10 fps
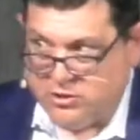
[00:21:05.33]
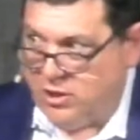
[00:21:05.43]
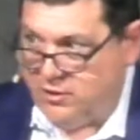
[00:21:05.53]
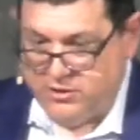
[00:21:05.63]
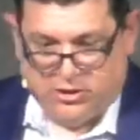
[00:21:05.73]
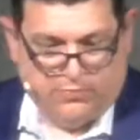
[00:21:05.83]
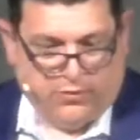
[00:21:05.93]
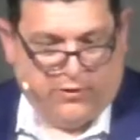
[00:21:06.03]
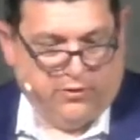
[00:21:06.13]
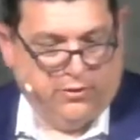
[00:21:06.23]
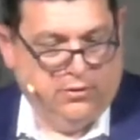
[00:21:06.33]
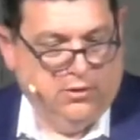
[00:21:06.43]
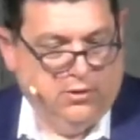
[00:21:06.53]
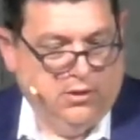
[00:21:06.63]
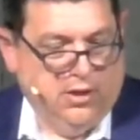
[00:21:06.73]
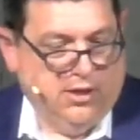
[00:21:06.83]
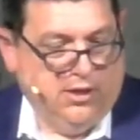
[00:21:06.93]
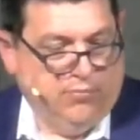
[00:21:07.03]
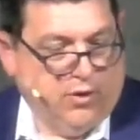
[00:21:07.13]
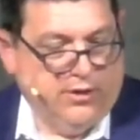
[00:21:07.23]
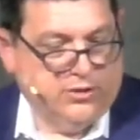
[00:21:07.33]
as hard as his brother, and he brought